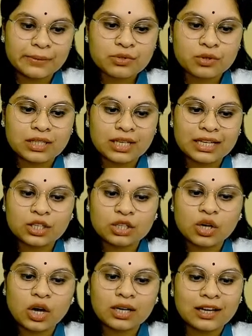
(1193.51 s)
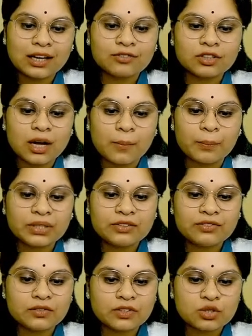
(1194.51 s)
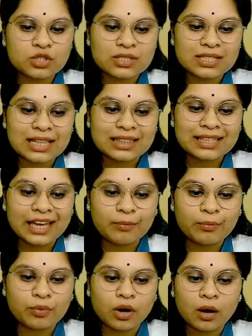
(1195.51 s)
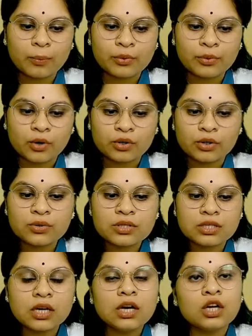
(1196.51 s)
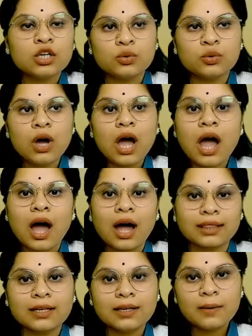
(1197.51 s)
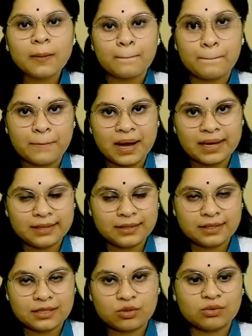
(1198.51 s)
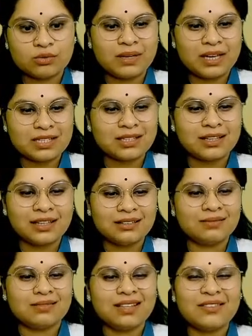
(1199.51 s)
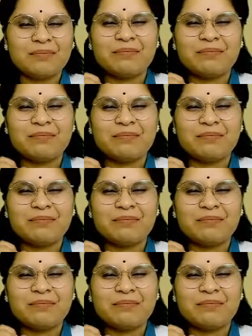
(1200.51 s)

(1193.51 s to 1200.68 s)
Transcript: So they did not allow the company weavers to sell their produce to other buyers. So basically, they were